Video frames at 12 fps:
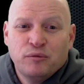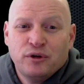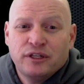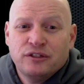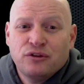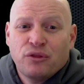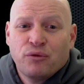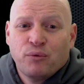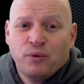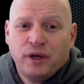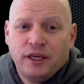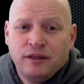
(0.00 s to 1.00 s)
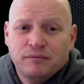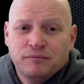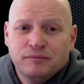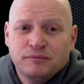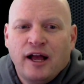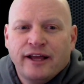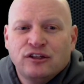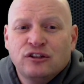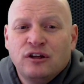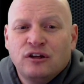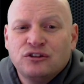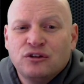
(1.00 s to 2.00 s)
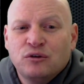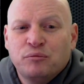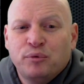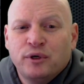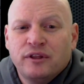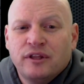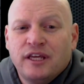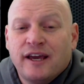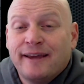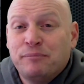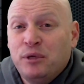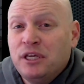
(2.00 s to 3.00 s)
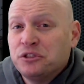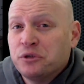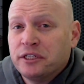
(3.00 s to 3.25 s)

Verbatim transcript: number is 3. I could also put the IP